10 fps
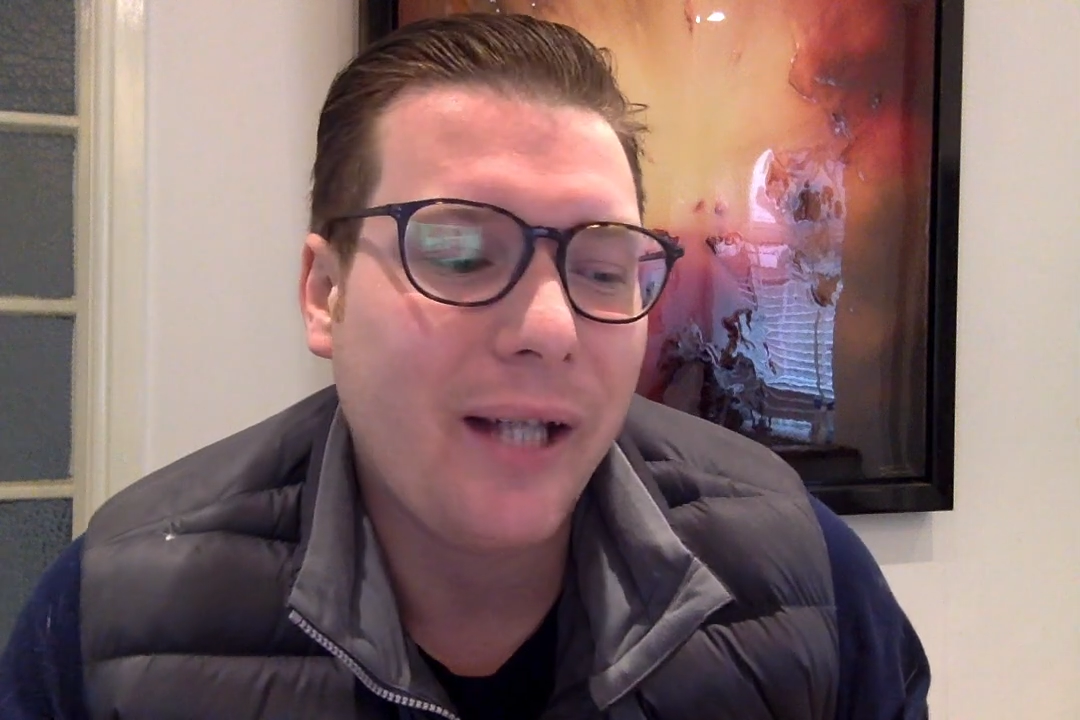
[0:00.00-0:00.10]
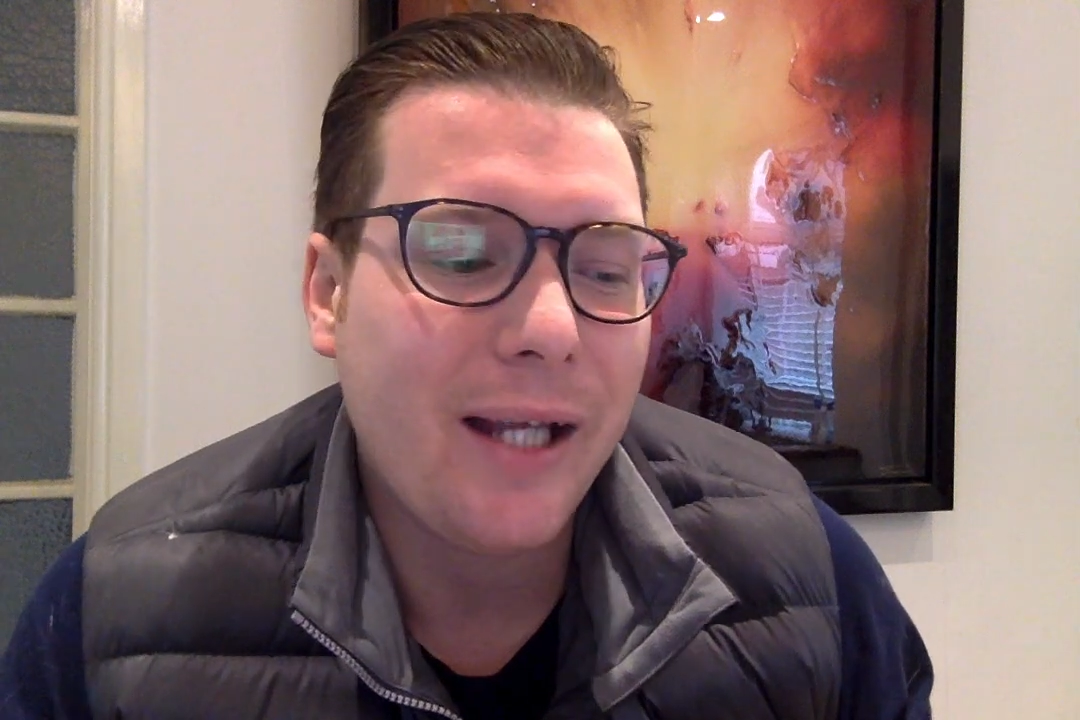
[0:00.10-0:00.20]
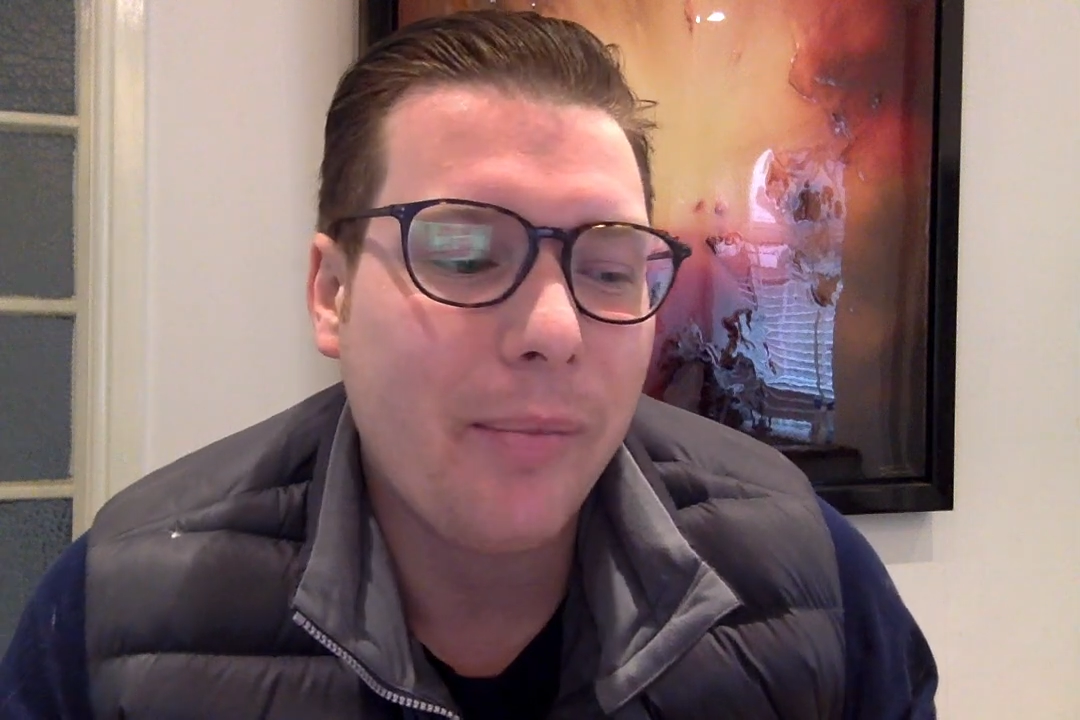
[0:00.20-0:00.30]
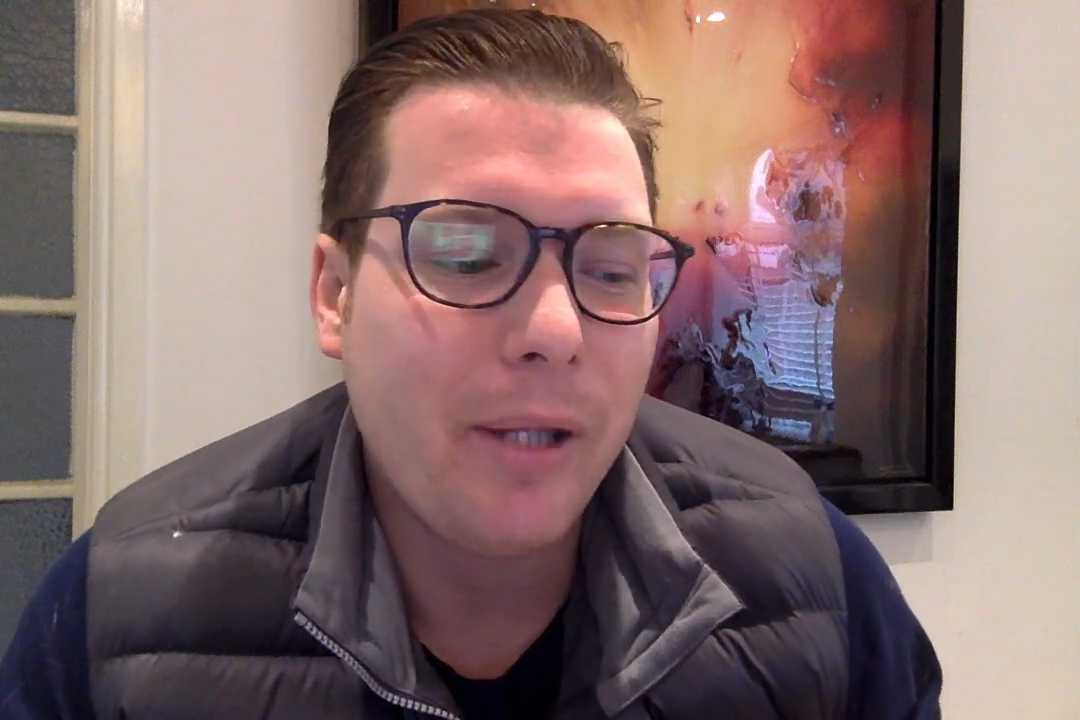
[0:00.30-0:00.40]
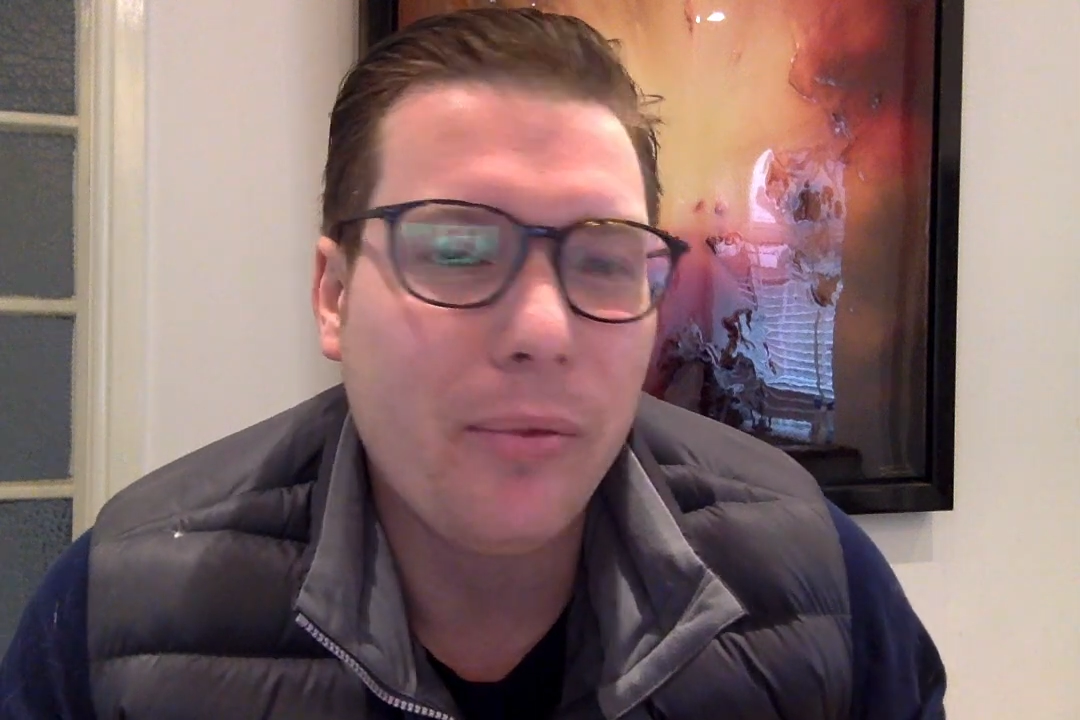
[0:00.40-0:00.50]

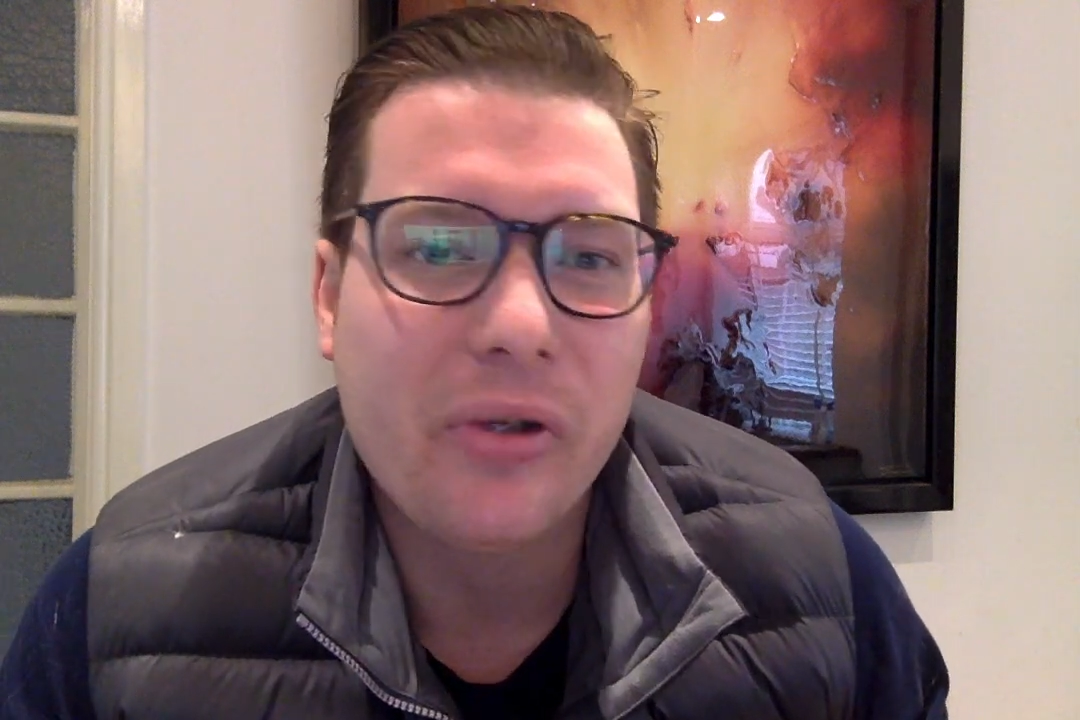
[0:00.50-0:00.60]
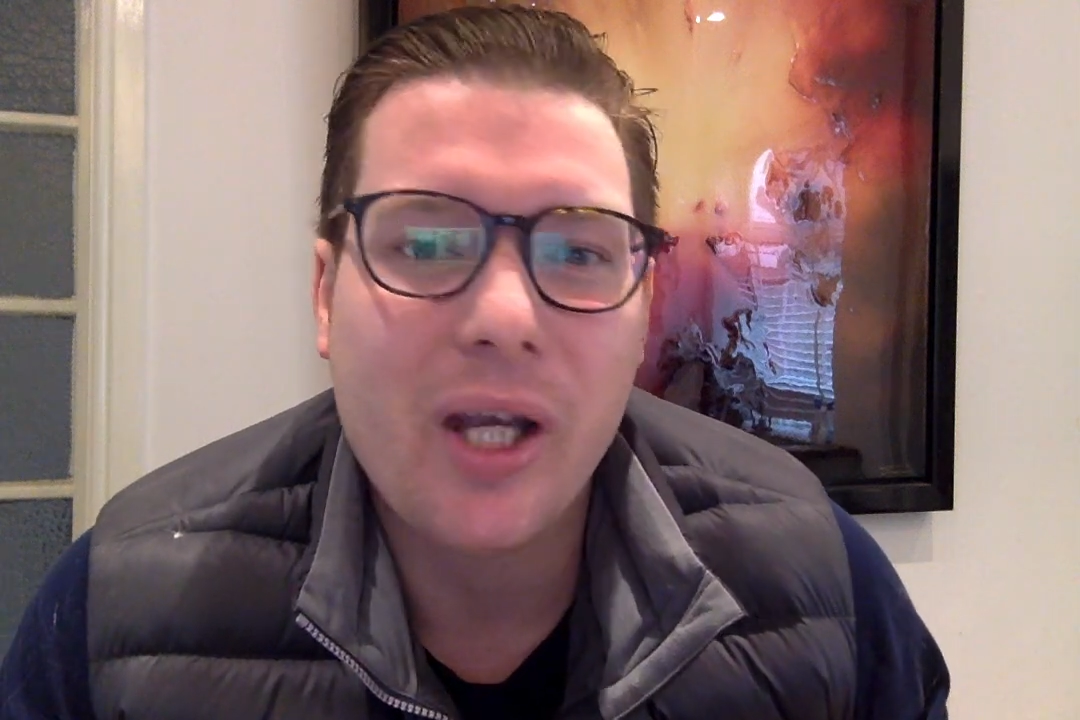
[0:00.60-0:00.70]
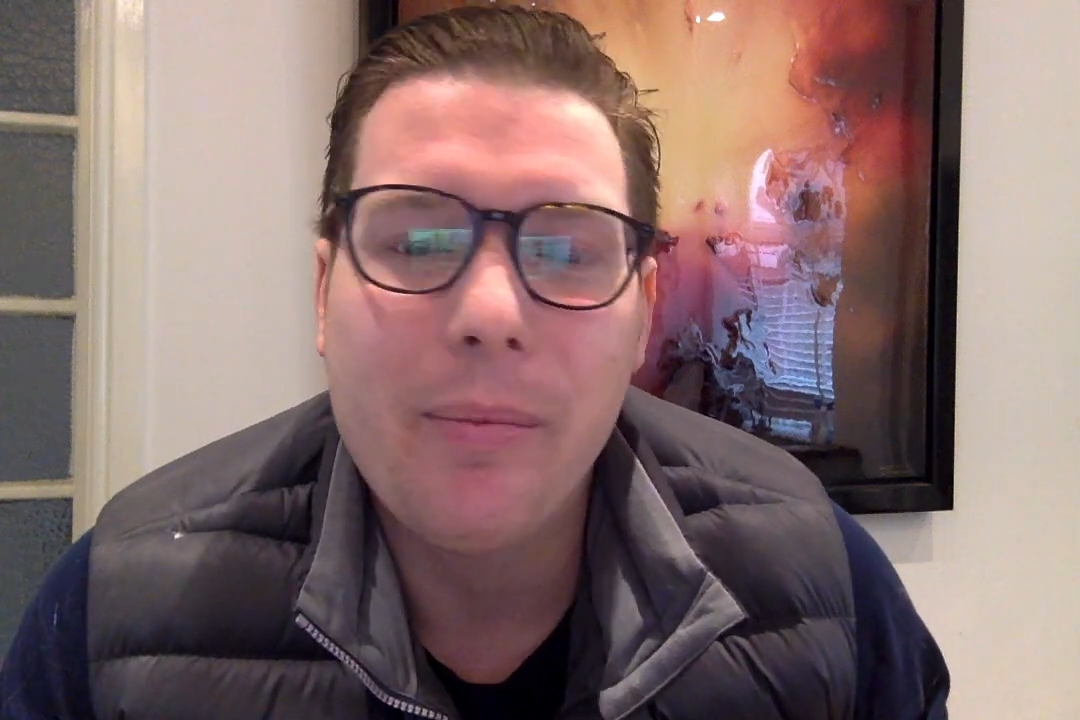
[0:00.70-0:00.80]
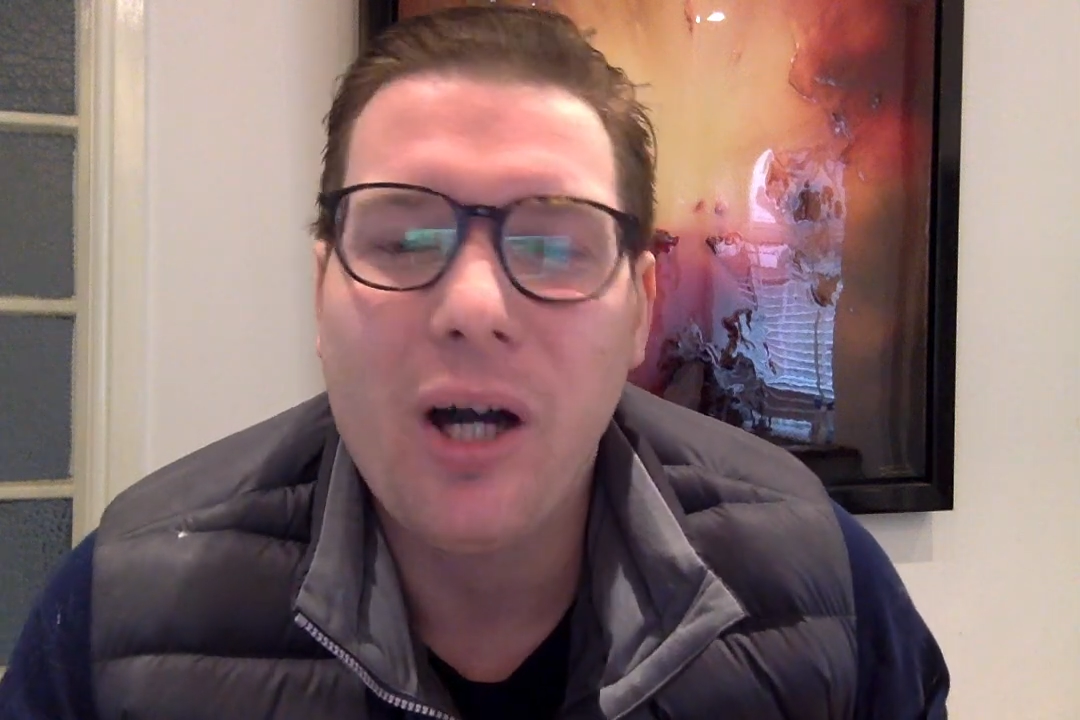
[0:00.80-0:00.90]
day, people say,